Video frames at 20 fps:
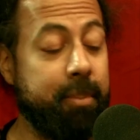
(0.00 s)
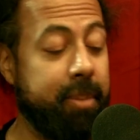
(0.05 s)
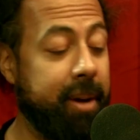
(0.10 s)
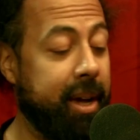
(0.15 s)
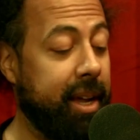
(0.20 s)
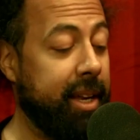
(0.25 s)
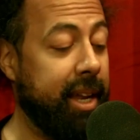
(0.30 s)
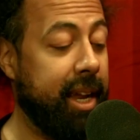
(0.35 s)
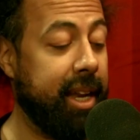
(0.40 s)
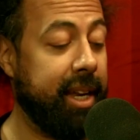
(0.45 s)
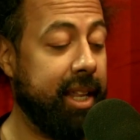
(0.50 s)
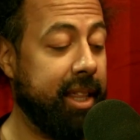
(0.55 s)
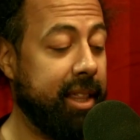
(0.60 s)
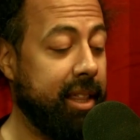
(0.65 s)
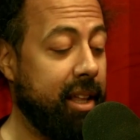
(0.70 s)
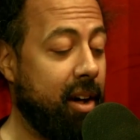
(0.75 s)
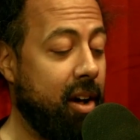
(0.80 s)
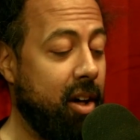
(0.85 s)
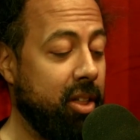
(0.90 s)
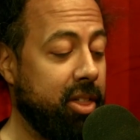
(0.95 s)
but
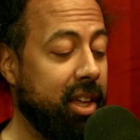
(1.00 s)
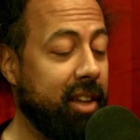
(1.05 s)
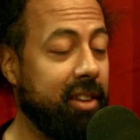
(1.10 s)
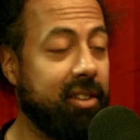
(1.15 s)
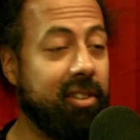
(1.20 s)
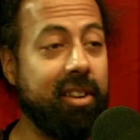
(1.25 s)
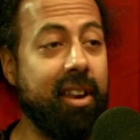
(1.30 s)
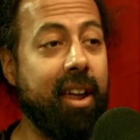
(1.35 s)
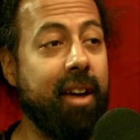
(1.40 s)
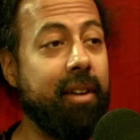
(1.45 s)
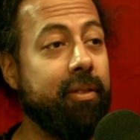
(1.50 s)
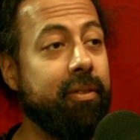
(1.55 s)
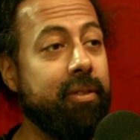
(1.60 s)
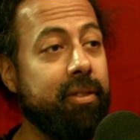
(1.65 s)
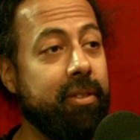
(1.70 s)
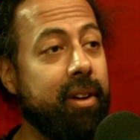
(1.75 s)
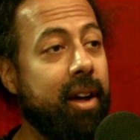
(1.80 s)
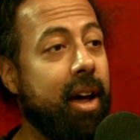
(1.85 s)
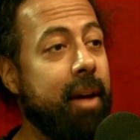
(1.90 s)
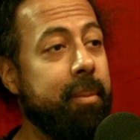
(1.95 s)
all things
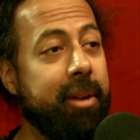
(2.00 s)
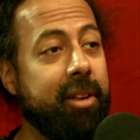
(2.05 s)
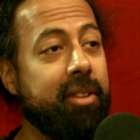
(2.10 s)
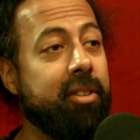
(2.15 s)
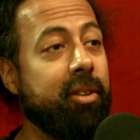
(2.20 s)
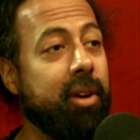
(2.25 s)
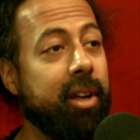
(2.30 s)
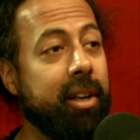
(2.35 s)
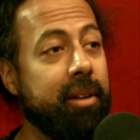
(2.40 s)
Steph, I'm into it.